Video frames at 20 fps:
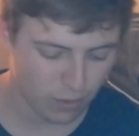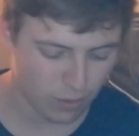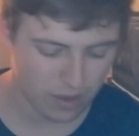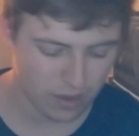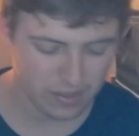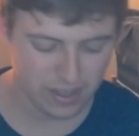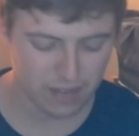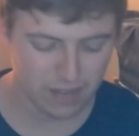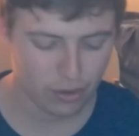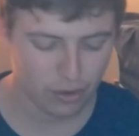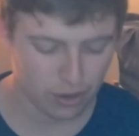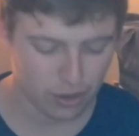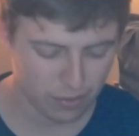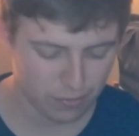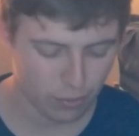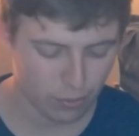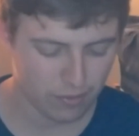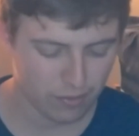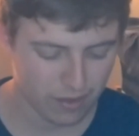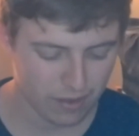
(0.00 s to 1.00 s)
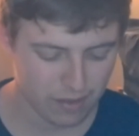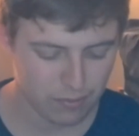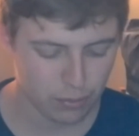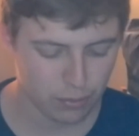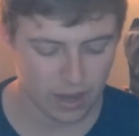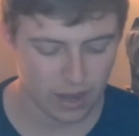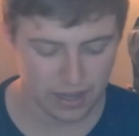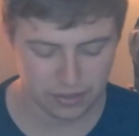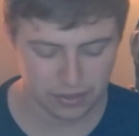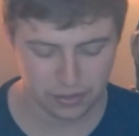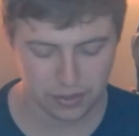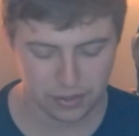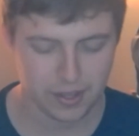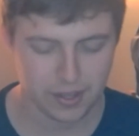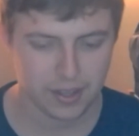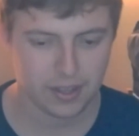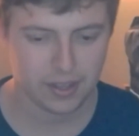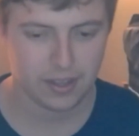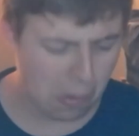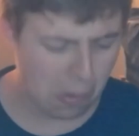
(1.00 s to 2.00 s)
I think I've heard of 454, actually.
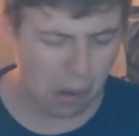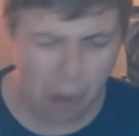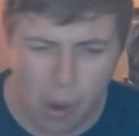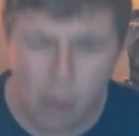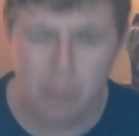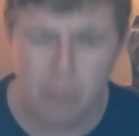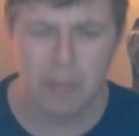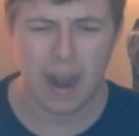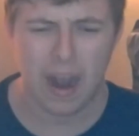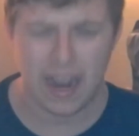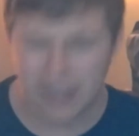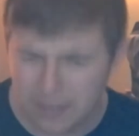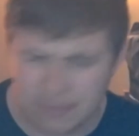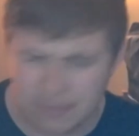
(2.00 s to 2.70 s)
Oh my...